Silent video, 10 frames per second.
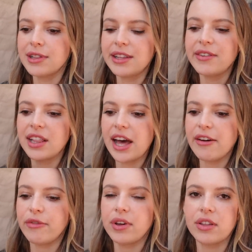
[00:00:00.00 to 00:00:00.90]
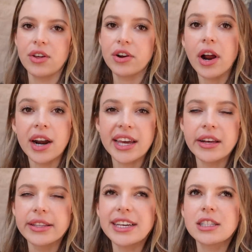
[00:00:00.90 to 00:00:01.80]
living life with a chronic
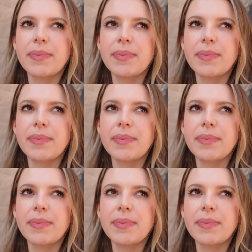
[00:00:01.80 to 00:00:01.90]
illness.